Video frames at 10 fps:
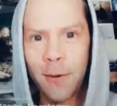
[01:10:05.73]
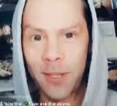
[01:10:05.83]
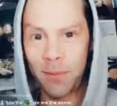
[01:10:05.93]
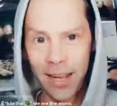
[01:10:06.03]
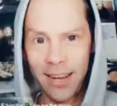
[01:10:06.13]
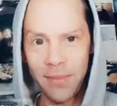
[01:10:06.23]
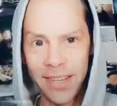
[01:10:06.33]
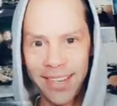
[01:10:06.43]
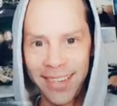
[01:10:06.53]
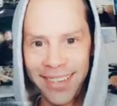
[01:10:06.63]
What's behind
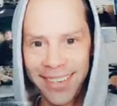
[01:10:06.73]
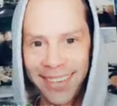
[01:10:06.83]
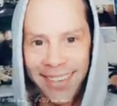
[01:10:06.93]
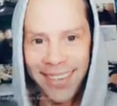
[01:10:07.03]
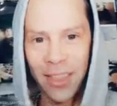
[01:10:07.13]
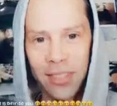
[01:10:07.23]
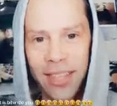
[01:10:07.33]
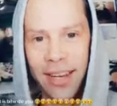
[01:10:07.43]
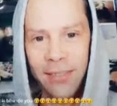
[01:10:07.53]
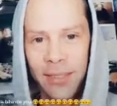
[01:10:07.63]
me? I thought
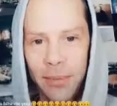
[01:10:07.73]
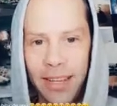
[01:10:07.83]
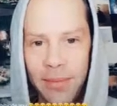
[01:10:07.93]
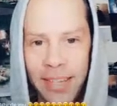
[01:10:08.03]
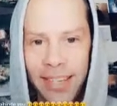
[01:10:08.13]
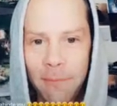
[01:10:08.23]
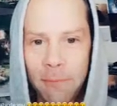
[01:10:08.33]
Satan was behind me.